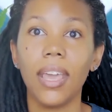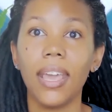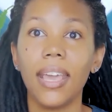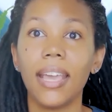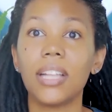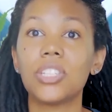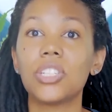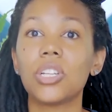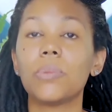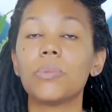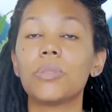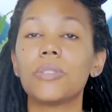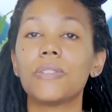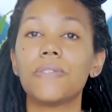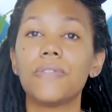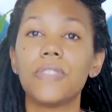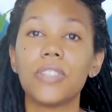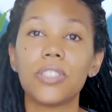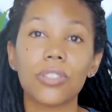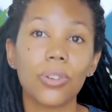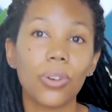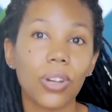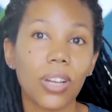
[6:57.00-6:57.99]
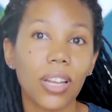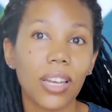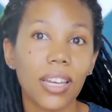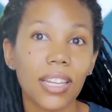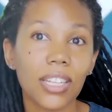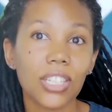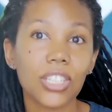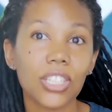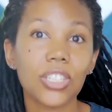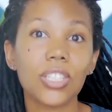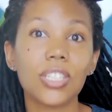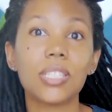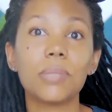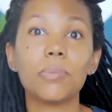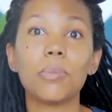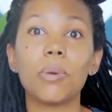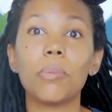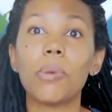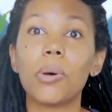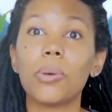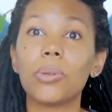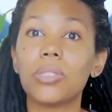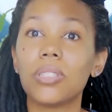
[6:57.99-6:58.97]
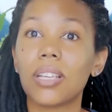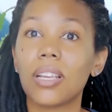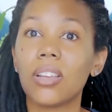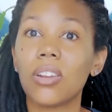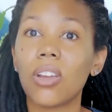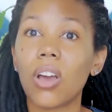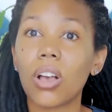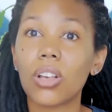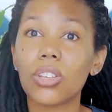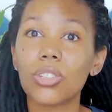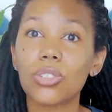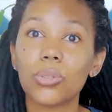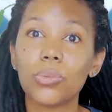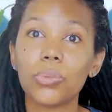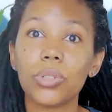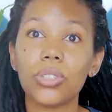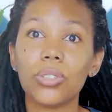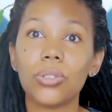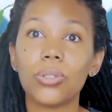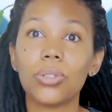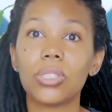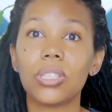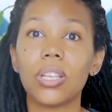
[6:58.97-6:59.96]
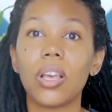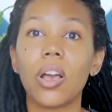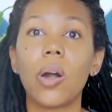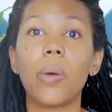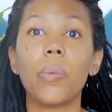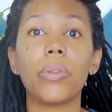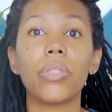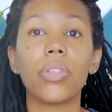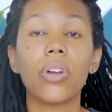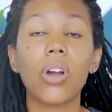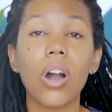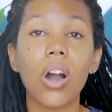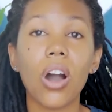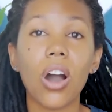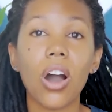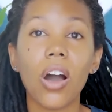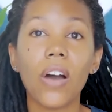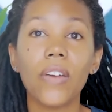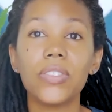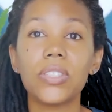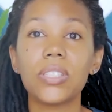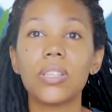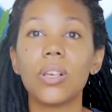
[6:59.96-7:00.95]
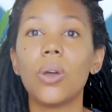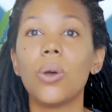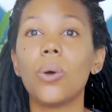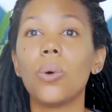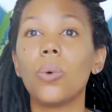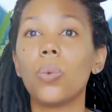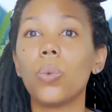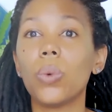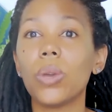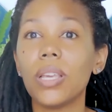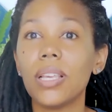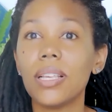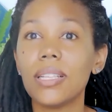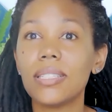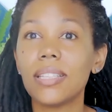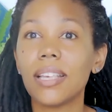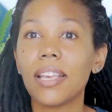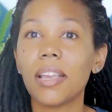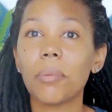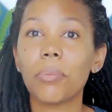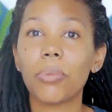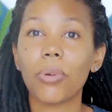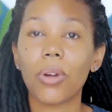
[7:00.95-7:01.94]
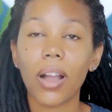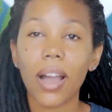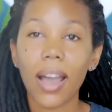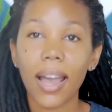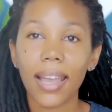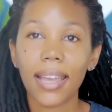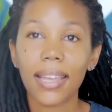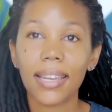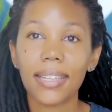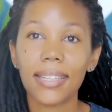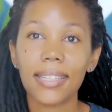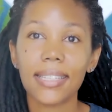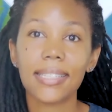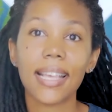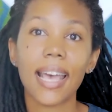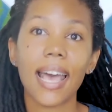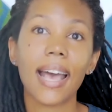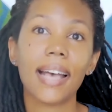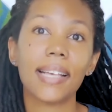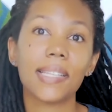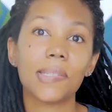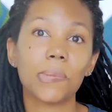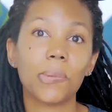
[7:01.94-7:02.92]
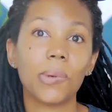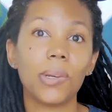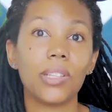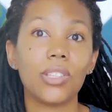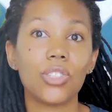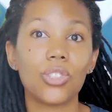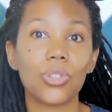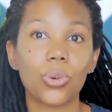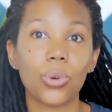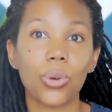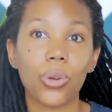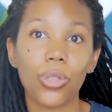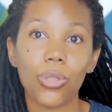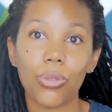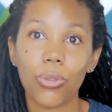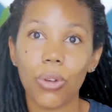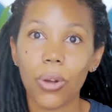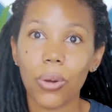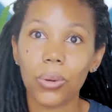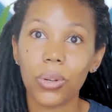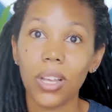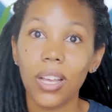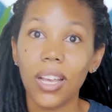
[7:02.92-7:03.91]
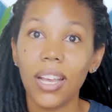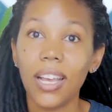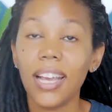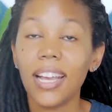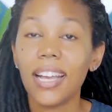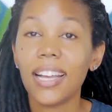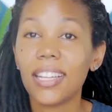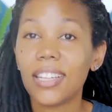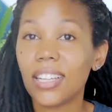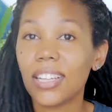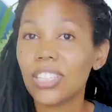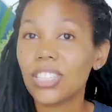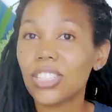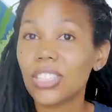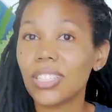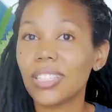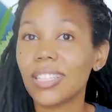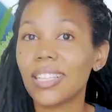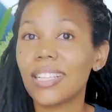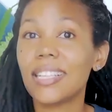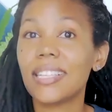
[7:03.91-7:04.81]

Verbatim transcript: In terms of physical conditions, mimosa can also be used to help with coughs, wheezing, bronchitis, asthma, and sore throat. Additionally,